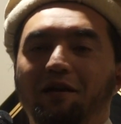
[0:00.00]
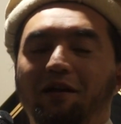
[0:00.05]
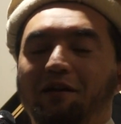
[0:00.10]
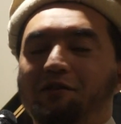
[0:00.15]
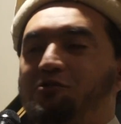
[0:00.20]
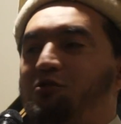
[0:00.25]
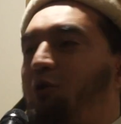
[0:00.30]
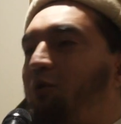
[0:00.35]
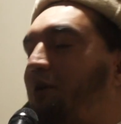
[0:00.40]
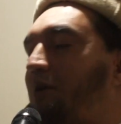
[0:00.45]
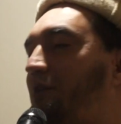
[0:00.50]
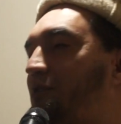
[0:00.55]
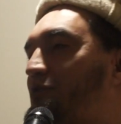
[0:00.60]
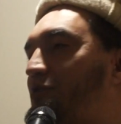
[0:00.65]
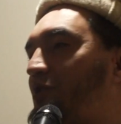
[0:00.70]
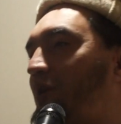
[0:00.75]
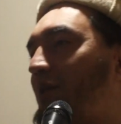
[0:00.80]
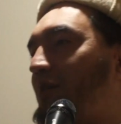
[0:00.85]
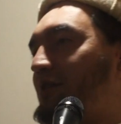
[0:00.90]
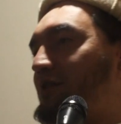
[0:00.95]
And so what our
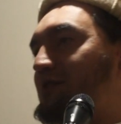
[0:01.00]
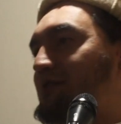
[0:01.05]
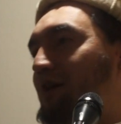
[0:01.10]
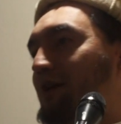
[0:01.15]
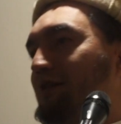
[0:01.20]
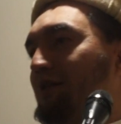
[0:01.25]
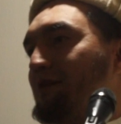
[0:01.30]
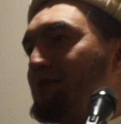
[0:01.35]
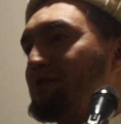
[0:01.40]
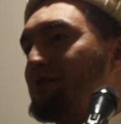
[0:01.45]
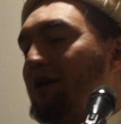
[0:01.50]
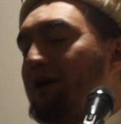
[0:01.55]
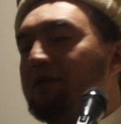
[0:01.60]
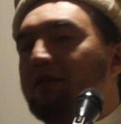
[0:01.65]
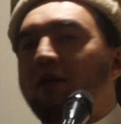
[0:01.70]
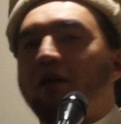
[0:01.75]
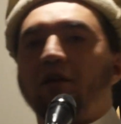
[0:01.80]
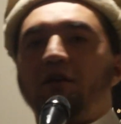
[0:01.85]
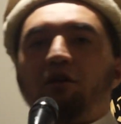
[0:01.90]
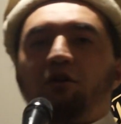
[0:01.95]
scholars said is
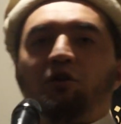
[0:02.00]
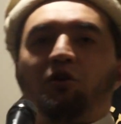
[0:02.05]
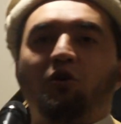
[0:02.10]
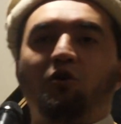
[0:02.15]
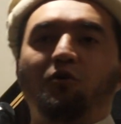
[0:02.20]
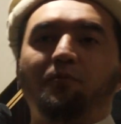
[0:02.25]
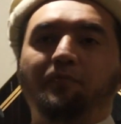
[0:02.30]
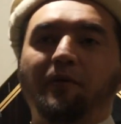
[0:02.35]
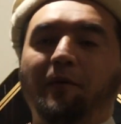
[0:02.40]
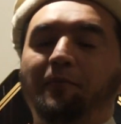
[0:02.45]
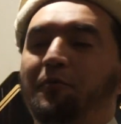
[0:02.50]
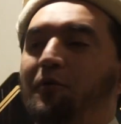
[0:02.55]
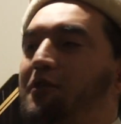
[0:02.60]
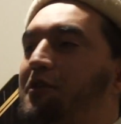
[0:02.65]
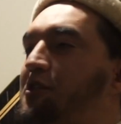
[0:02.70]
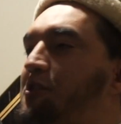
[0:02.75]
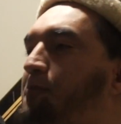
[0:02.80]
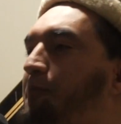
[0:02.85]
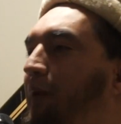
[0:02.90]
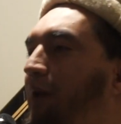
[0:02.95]
that, you know,
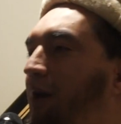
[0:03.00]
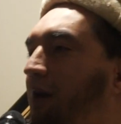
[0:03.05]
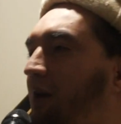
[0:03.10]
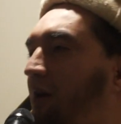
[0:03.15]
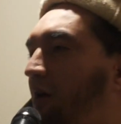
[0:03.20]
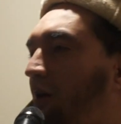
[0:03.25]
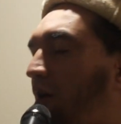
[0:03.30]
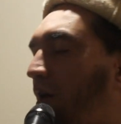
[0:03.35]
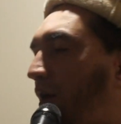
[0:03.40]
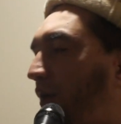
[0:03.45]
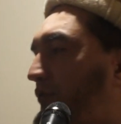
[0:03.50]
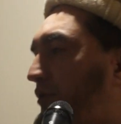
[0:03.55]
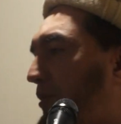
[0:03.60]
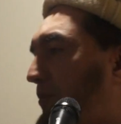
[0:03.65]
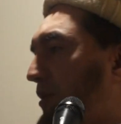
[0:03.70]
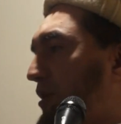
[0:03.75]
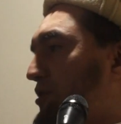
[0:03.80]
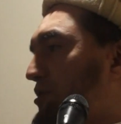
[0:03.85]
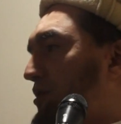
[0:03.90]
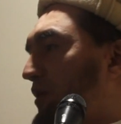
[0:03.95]
people despair of the
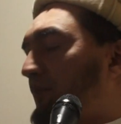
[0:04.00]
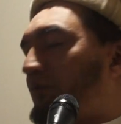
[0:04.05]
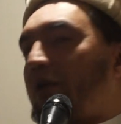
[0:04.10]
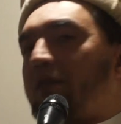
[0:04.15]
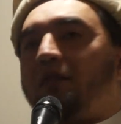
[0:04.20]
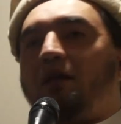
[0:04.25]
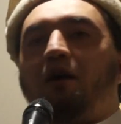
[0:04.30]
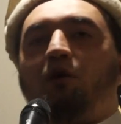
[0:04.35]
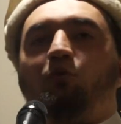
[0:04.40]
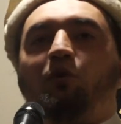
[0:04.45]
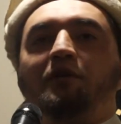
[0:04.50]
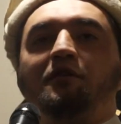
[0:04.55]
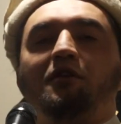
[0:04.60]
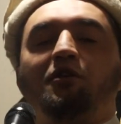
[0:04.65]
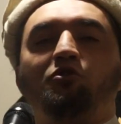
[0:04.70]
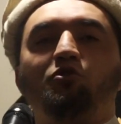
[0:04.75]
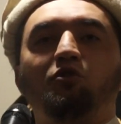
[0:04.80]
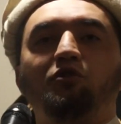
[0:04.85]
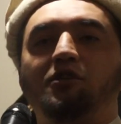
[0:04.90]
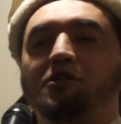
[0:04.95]
mercy of Allah. When
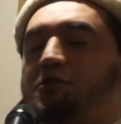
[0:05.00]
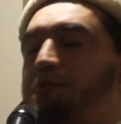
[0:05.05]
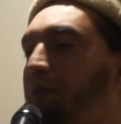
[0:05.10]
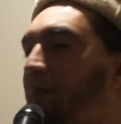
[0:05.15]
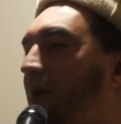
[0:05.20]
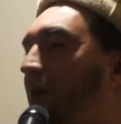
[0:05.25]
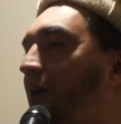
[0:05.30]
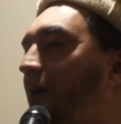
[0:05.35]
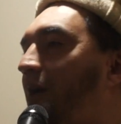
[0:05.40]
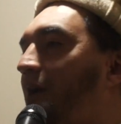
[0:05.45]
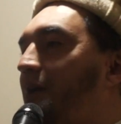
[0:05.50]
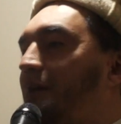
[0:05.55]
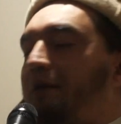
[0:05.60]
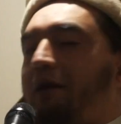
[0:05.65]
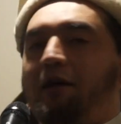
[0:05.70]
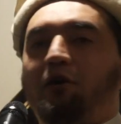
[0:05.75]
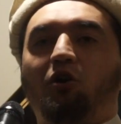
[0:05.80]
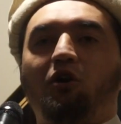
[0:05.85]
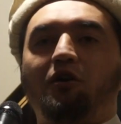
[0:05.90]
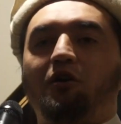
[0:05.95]
they do despair,
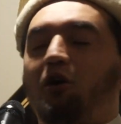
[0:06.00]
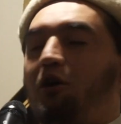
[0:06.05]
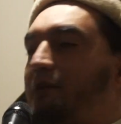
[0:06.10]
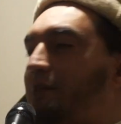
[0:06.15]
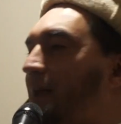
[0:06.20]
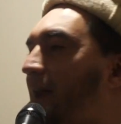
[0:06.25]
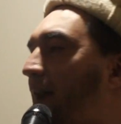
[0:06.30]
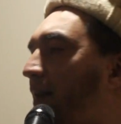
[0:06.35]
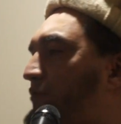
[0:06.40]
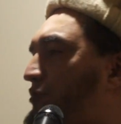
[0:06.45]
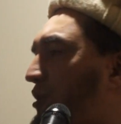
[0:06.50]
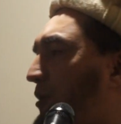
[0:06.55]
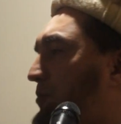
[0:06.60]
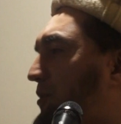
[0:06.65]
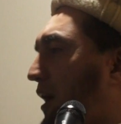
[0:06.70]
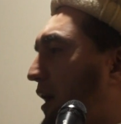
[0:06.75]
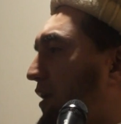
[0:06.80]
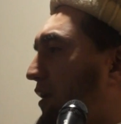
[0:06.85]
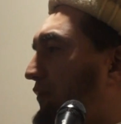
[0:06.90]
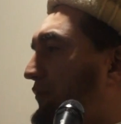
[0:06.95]
eh, or, or they have some
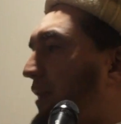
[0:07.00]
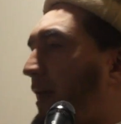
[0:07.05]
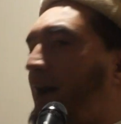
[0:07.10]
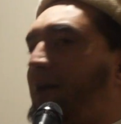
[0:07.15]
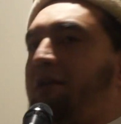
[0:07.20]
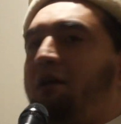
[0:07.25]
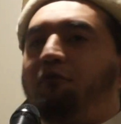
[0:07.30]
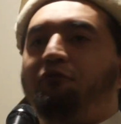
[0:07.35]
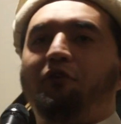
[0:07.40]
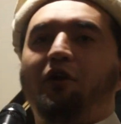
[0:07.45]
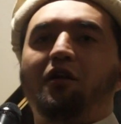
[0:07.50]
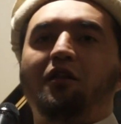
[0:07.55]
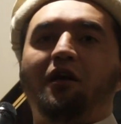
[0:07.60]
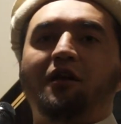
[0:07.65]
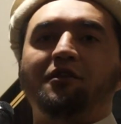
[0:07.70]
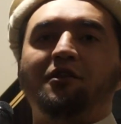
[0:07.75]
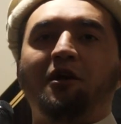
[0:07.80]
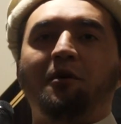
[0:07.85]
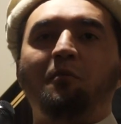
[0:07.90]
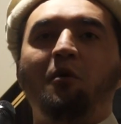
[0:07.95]
kind of la'na fall
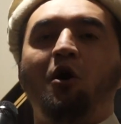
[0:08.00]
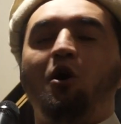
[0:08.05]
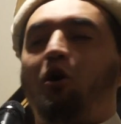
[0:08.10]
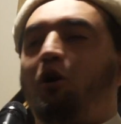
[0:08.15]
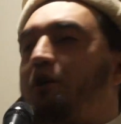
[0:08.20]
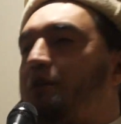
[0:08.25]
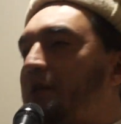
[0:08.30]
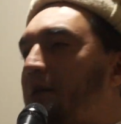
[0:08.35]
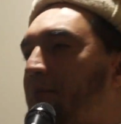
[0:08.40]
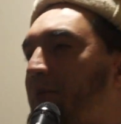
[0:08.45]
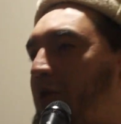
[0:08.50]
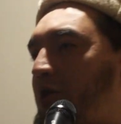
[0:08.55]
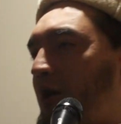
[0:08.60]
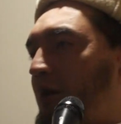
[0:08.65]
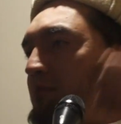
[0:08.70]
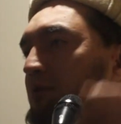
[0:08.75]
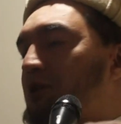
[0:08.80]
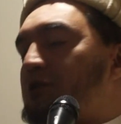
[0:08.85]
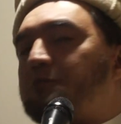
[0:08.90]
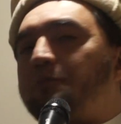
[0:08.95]
on them, or they
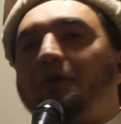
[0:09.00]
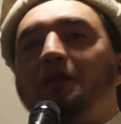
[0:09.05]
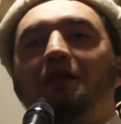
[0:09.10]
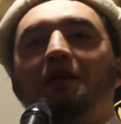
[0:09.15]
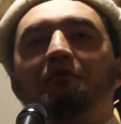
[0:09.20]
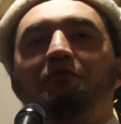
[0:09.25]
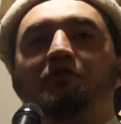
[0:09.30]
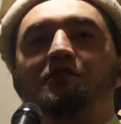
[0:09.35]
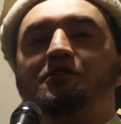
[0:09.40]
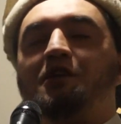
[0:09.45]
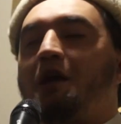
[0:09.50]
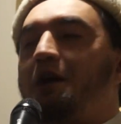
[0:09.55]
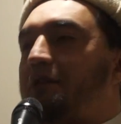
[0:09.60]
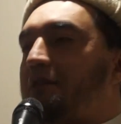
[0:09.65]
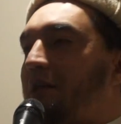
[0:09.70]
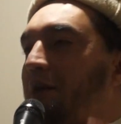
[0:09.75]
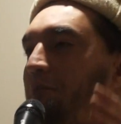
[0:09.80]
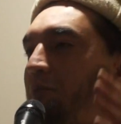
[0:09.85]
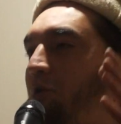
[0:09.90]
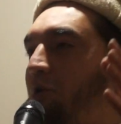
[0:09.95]
become disbelievers,
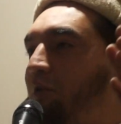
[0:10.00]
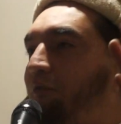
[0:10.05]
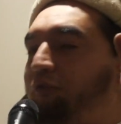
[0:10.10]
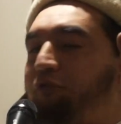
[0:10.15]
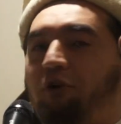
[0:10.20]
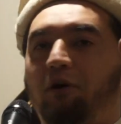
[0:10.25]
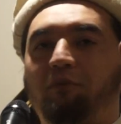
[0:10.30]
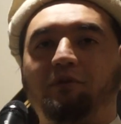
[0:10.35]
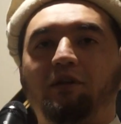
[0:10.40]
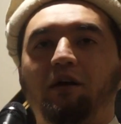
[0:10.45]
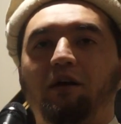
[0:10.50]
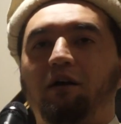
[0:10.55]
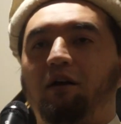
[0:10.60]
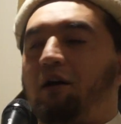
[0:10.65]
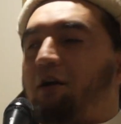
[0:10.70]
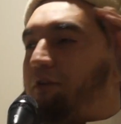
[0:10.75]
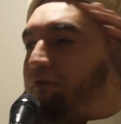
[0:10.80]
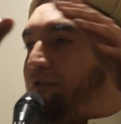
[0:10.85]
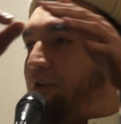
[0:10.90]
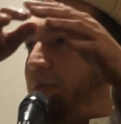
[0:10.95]
they move from
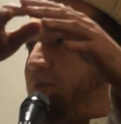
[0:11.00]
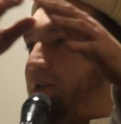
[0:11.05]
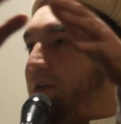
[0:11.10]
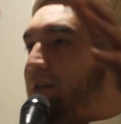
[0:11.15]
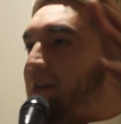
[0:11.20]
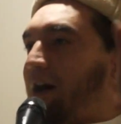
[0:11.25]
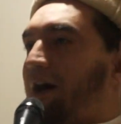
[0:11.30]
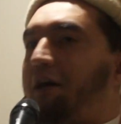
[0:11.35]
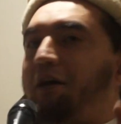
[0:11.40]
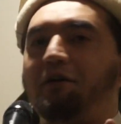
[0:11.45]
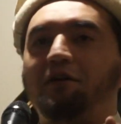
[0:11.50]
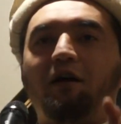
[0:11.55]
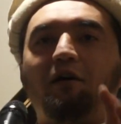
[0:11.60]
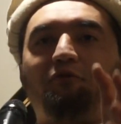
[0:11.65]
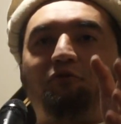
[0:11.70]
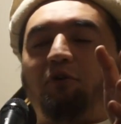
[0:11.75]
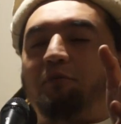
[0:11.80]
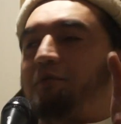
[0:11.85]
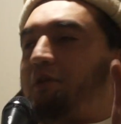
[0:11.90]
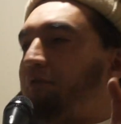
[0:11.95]
the, from the daira, from